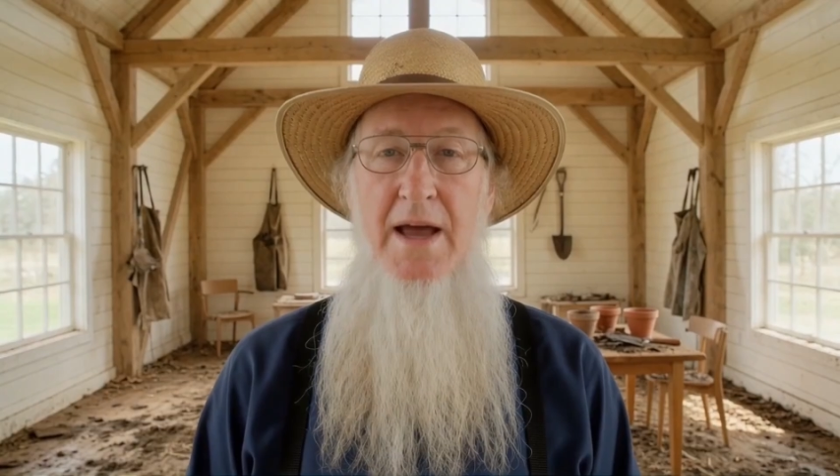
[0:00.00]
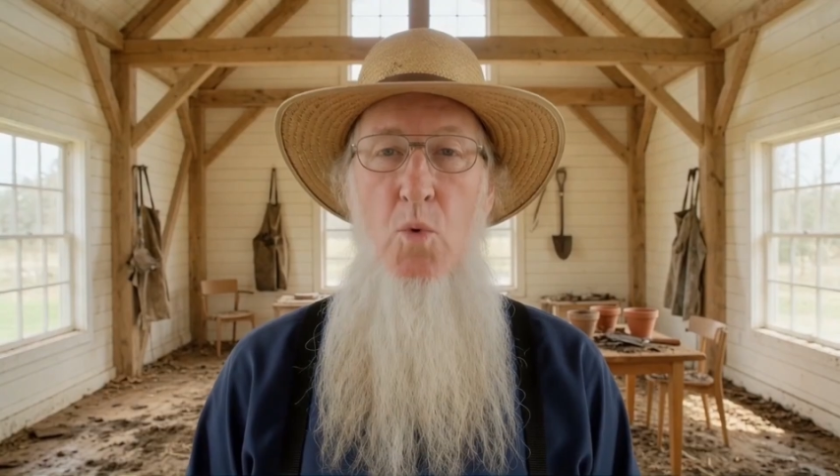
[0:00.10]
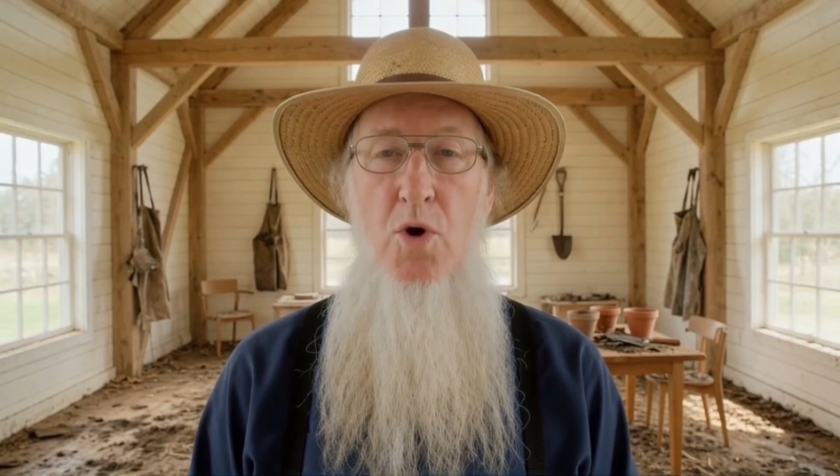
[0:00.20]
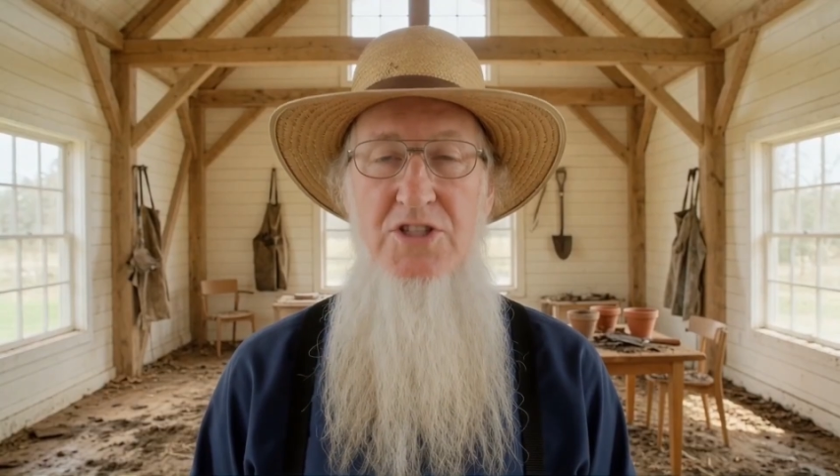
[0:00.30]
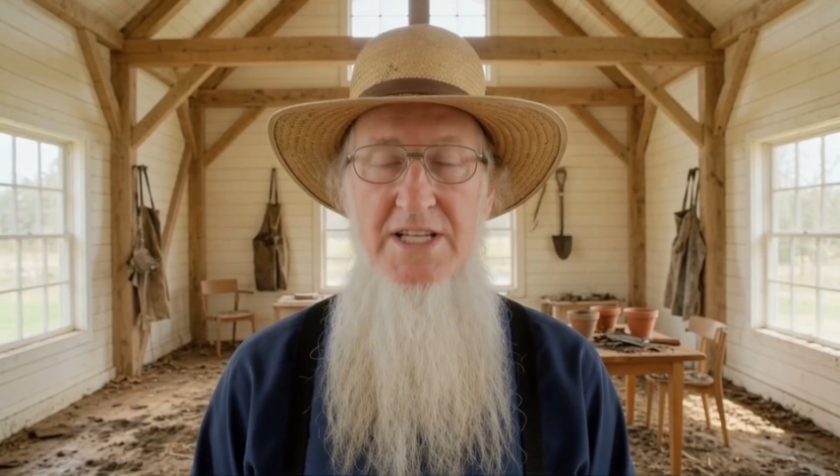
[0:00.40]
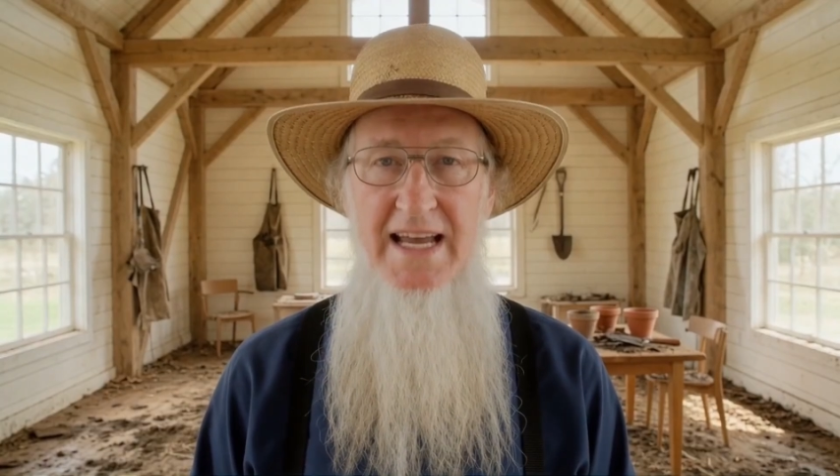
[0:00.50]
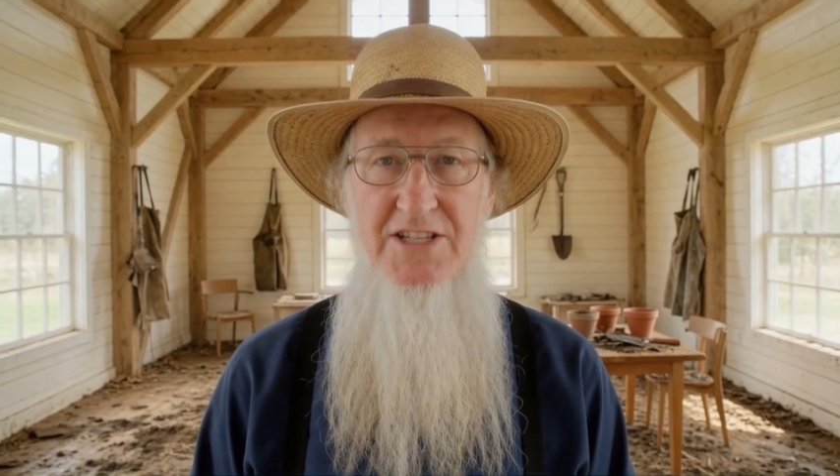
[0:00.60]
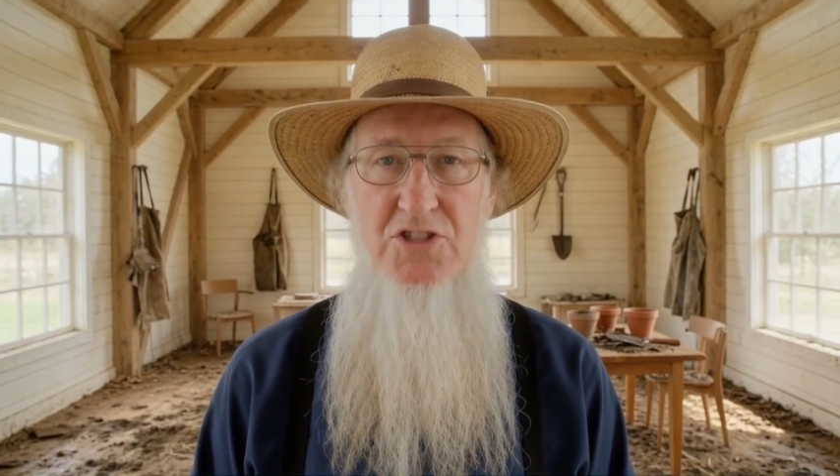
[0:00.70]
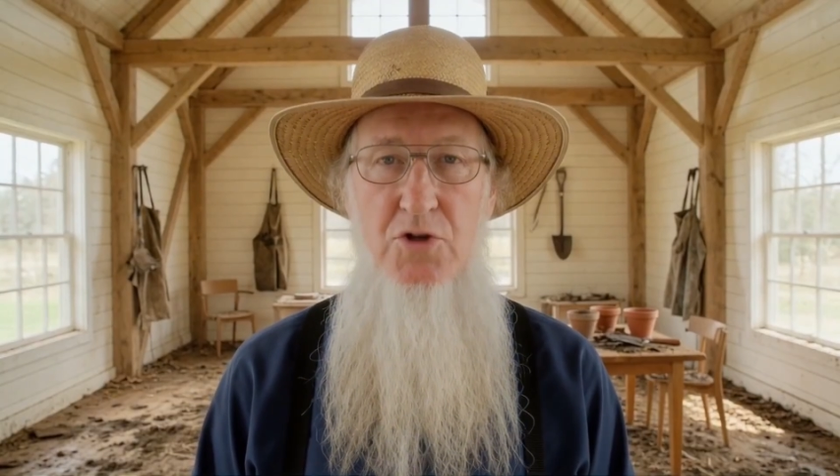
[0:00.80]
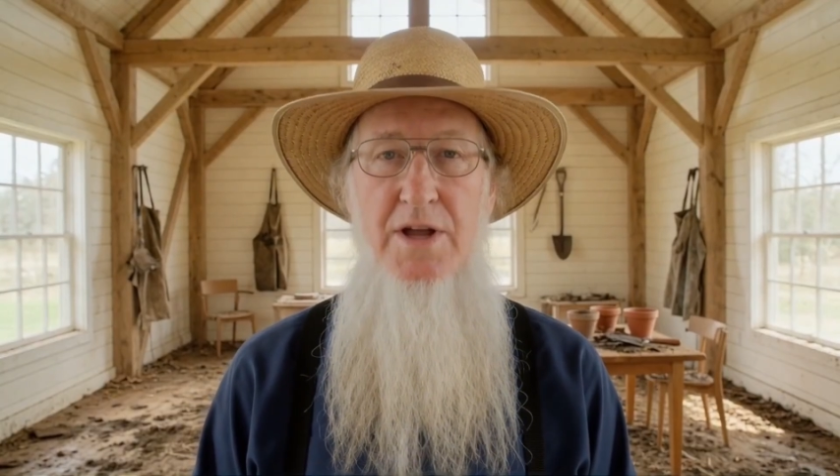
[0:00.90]
works
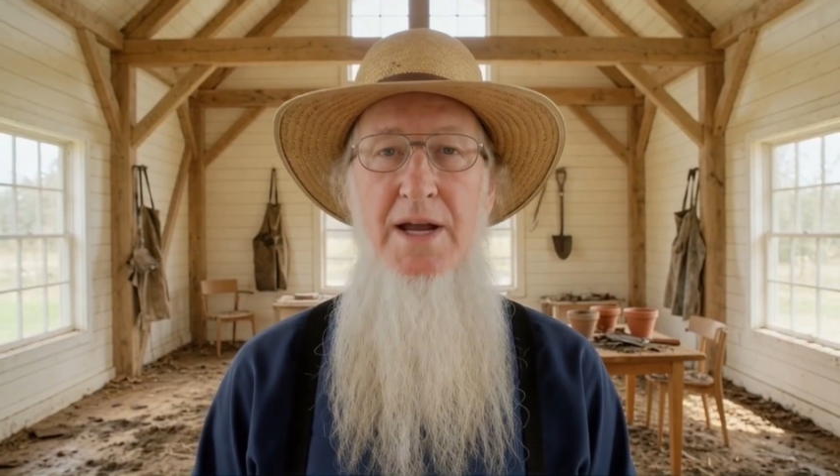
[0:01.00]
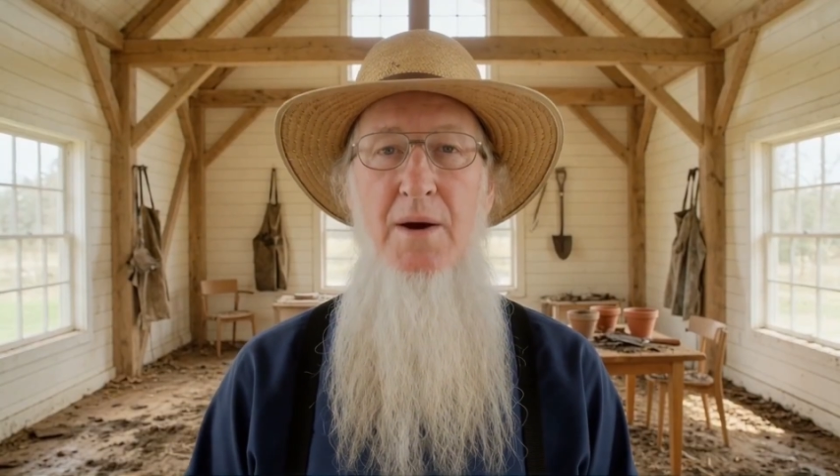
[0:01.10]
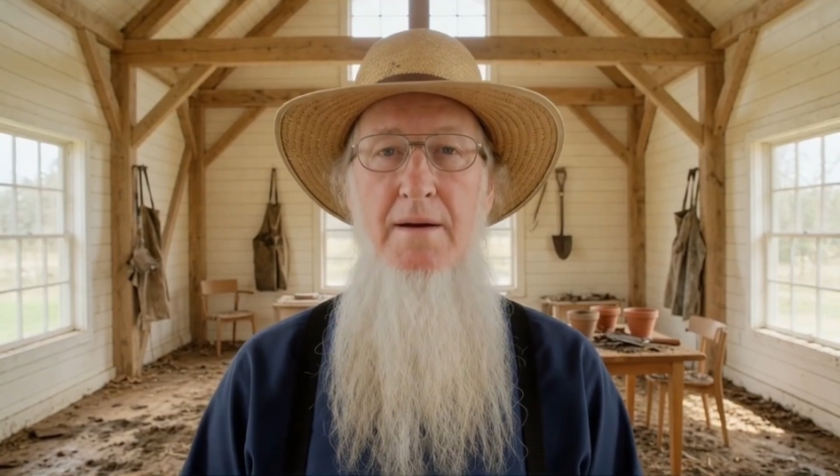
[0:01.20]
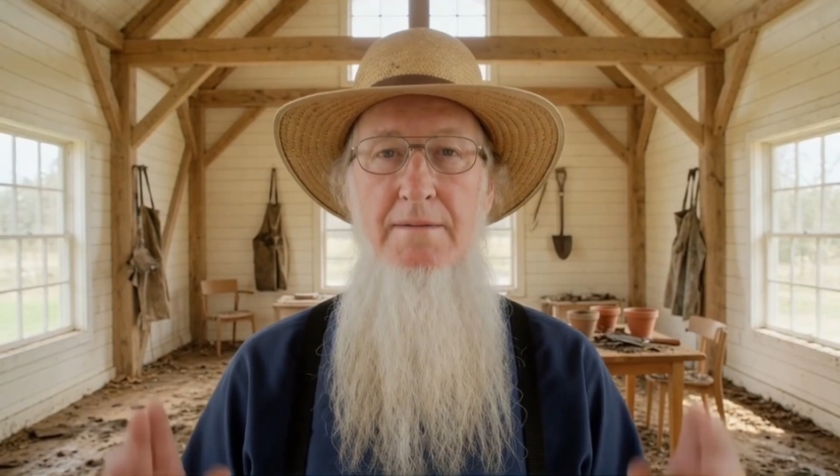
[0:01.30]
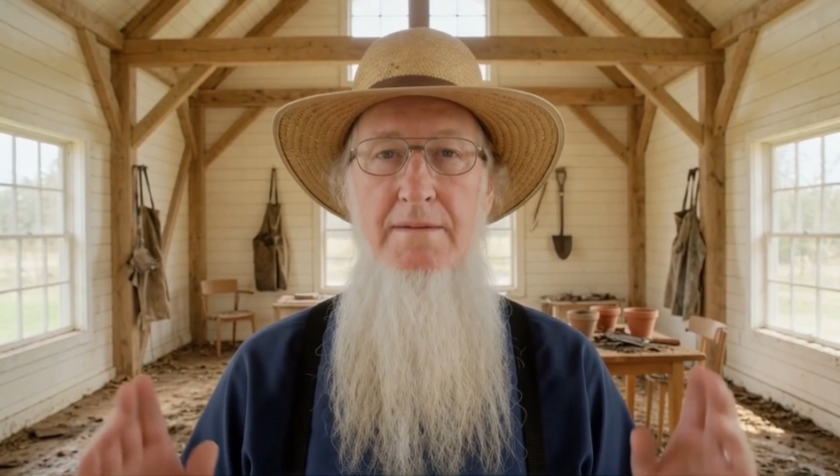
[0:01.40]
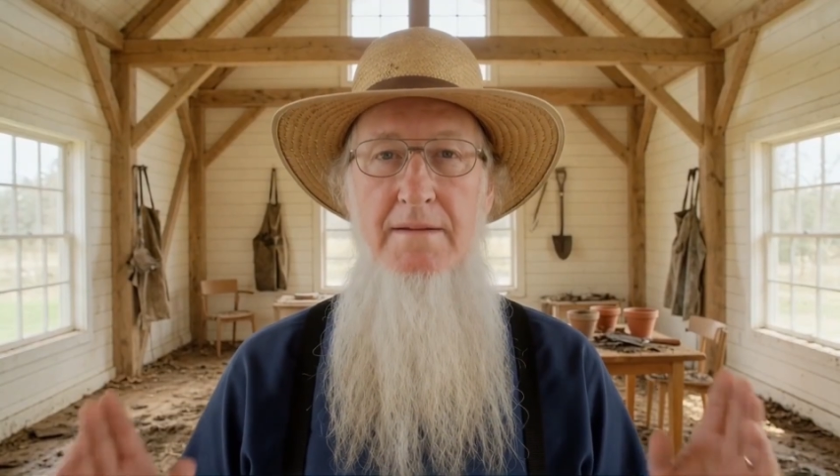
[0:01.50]
against you here.